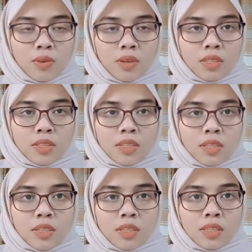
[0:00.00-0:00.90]
which
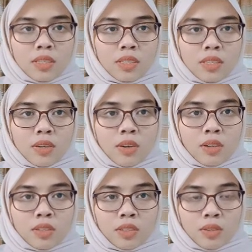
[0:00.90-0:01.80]
is
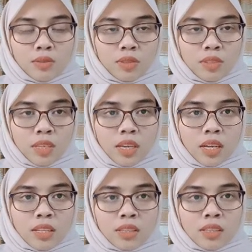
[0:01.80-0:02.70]
on Tuesday
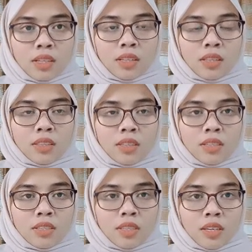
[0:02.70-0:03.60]
until
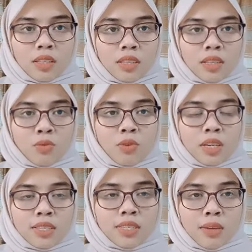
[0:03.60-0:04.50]
Thursday
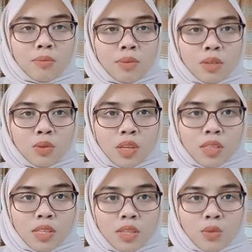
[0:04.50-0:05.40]
31 December
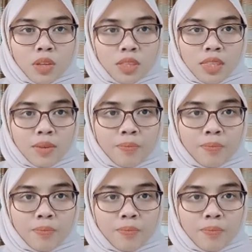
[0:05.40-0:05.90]
2020.